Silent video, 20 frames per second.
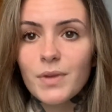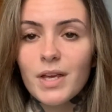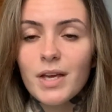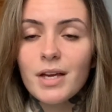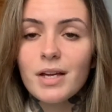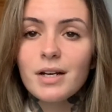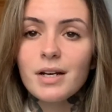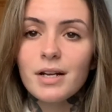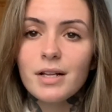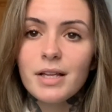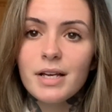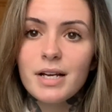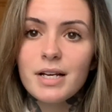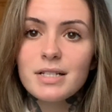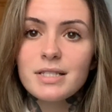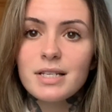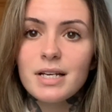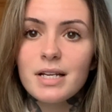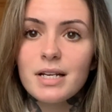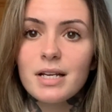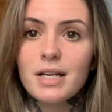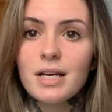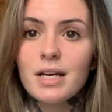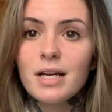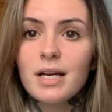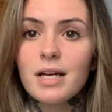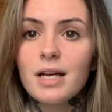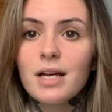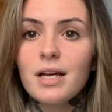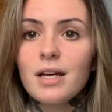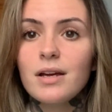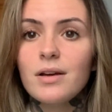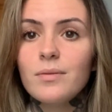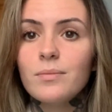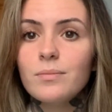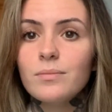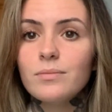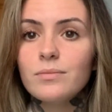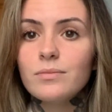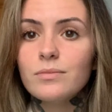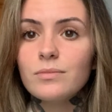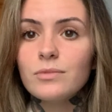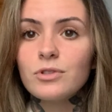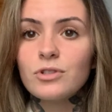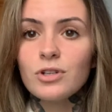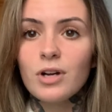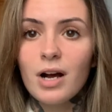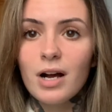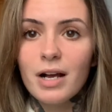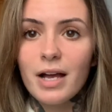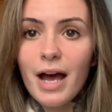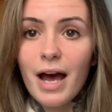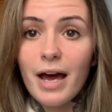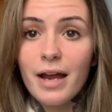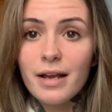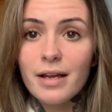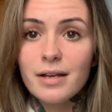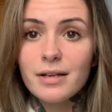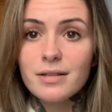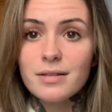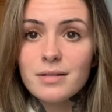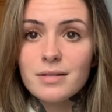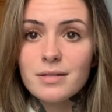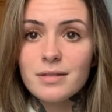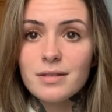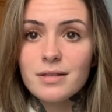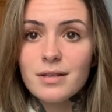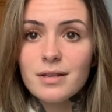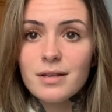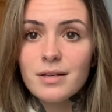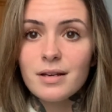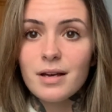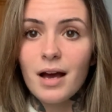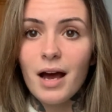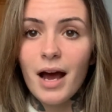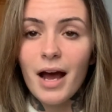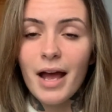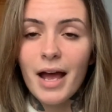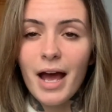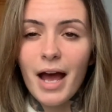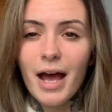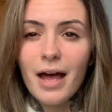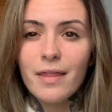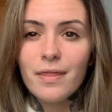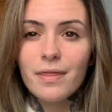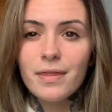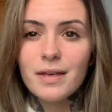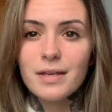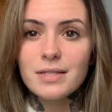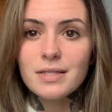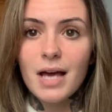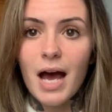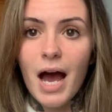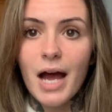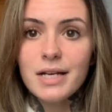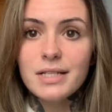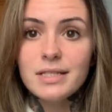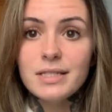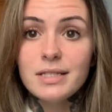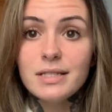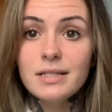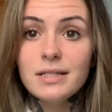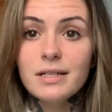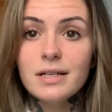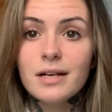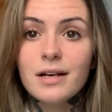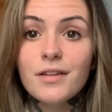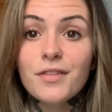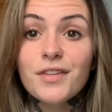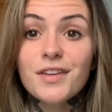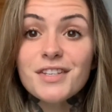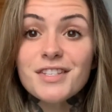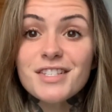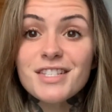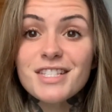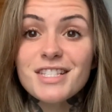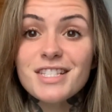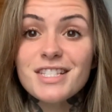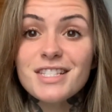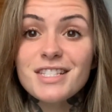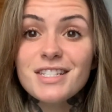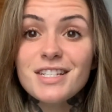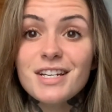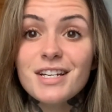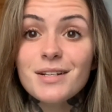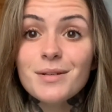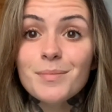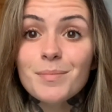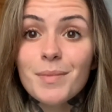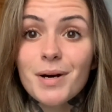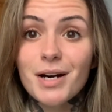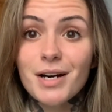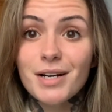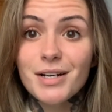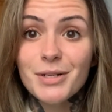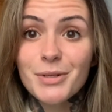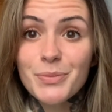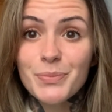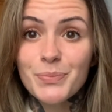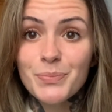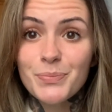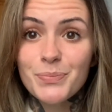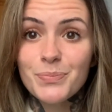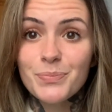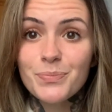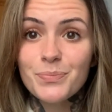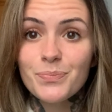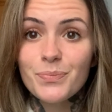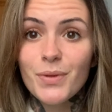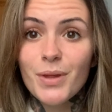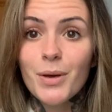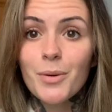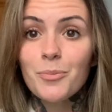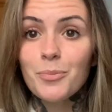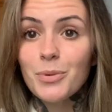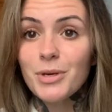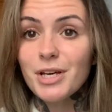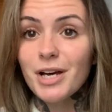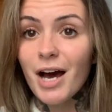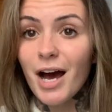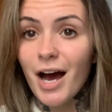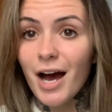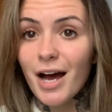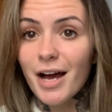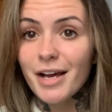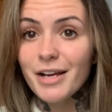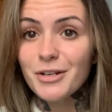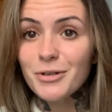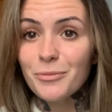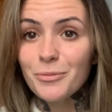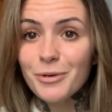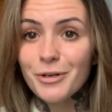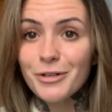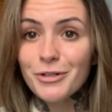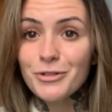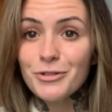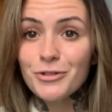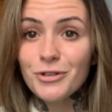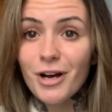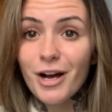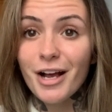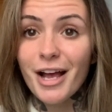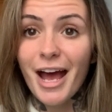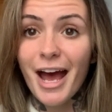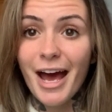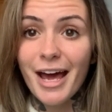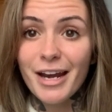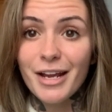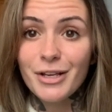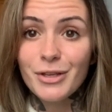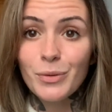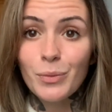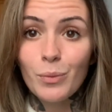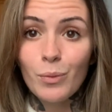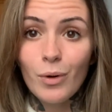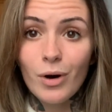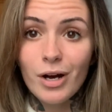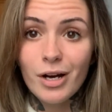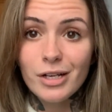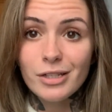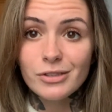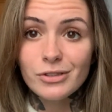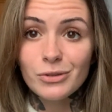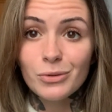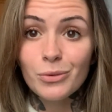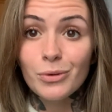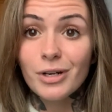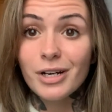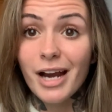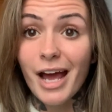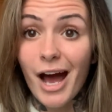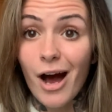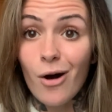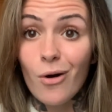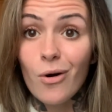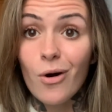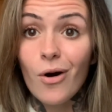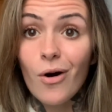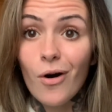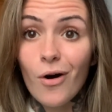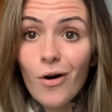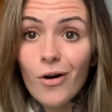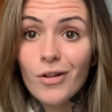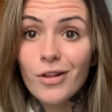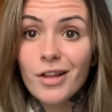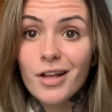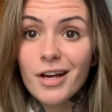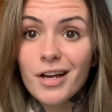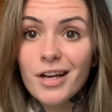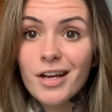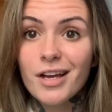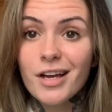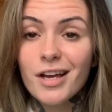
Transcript: Now, like I said, drug addicts, I had this idea, this stigma behind what a drug addict was or an alcoholic.